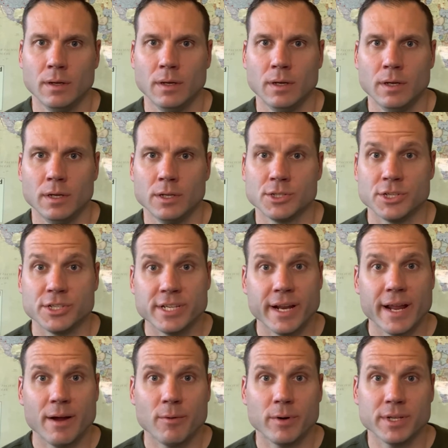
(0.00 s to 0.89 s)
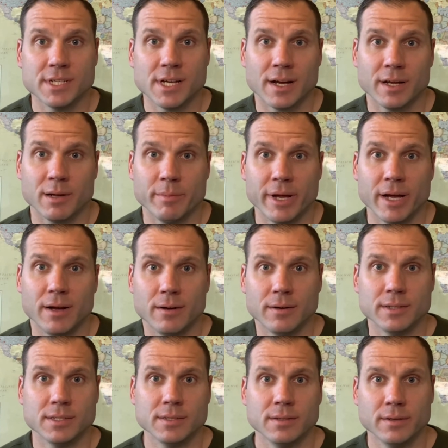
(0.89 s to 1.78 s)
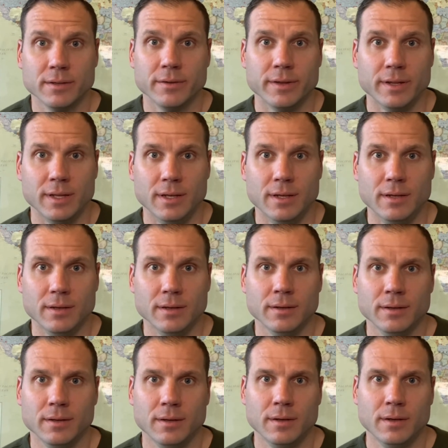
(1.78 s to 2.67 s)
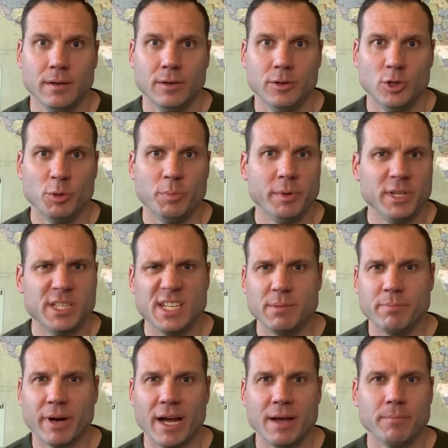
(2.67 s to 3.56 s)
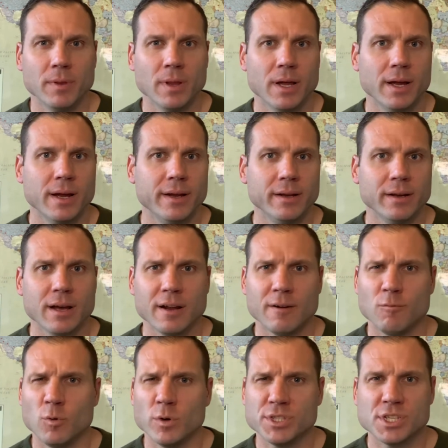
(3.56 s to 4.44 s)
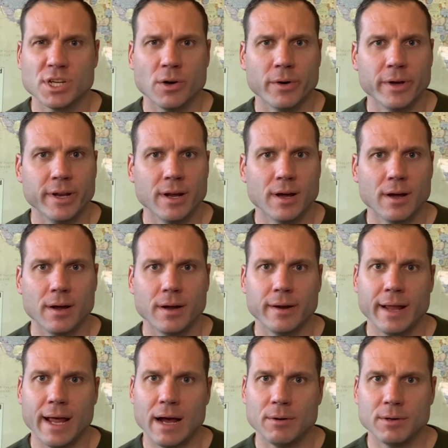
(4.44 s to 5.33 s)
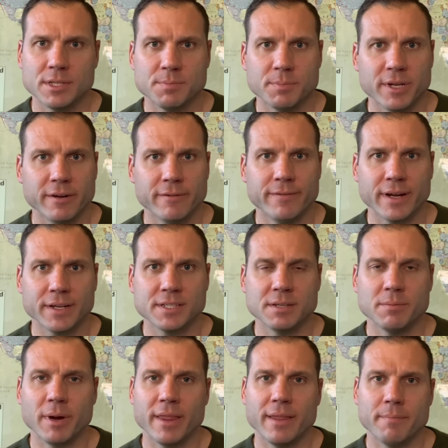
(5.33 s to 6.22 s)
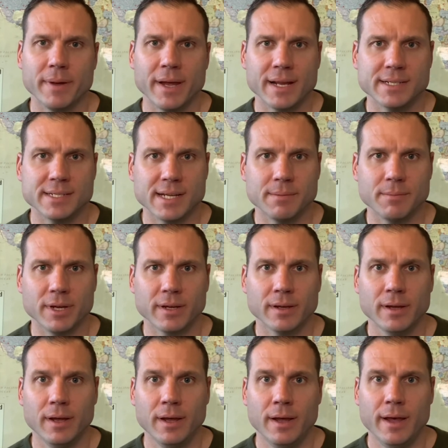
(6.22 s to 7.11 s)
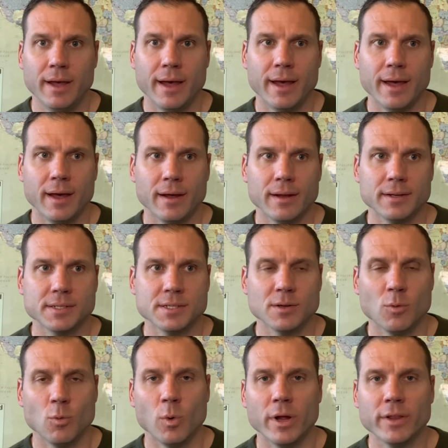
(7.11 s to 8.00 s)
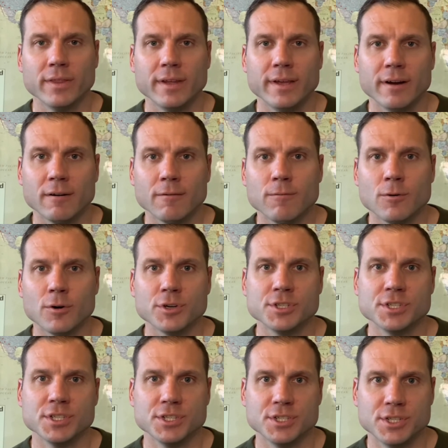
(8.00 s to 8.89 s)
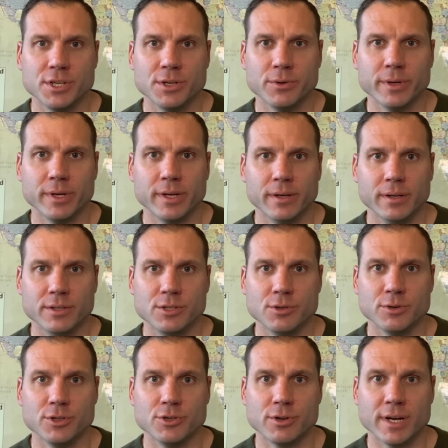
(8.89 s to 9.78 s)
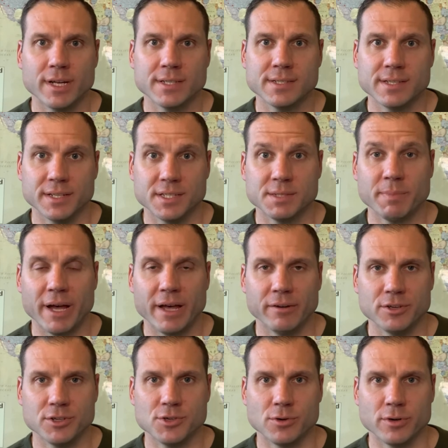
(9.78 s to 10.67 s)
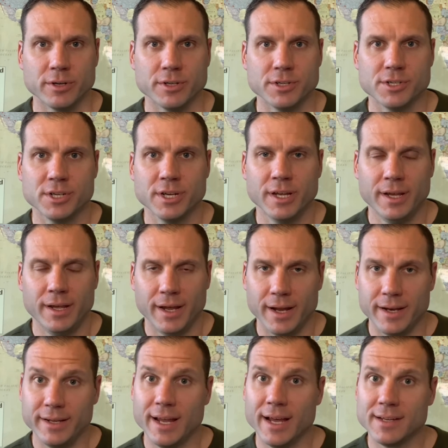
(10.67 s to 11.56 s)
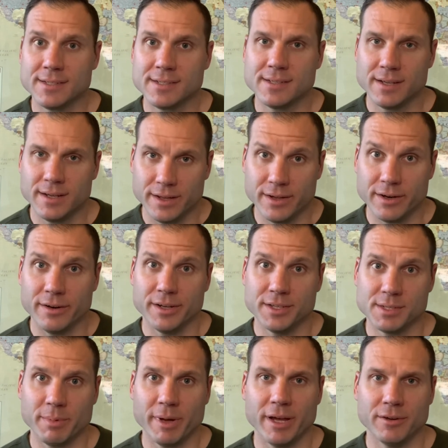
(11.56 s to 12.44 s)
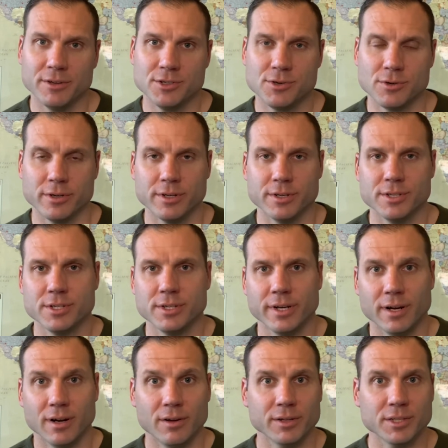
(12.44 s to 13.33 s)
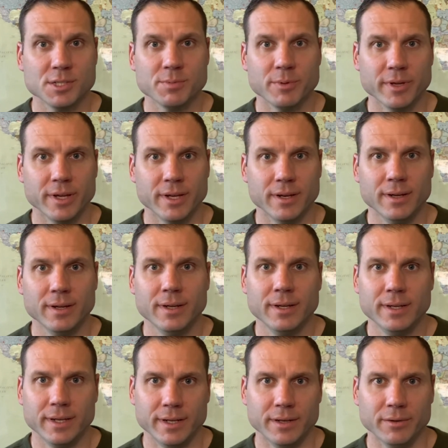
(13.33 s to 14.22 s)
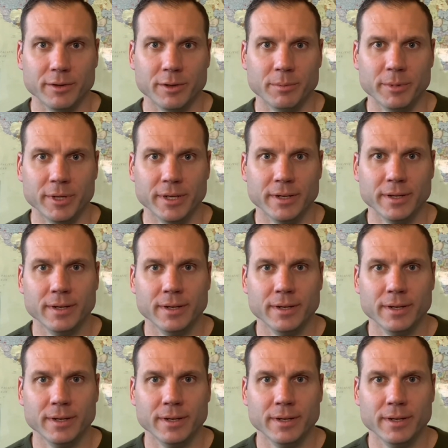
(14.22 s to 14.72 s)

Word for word: So today I want to talk about the UPT pipeline, kind of what's going on, how it's been affected by the pandemic, and what the Air Force is doing to address its pilot shortage. And yes, there is a pilot shortage, and I'll explain in a little bit.